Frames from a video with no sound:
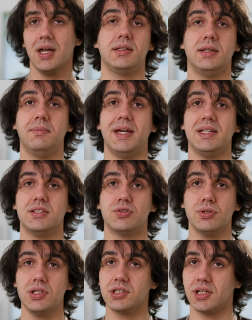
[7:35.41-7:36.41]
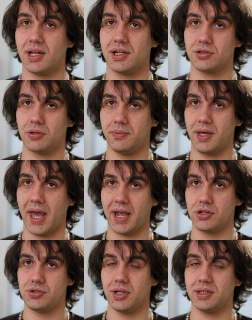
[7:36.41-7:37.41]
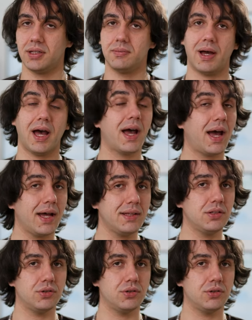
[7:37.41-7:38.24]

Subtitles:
The bass switch can also be actuated by hand.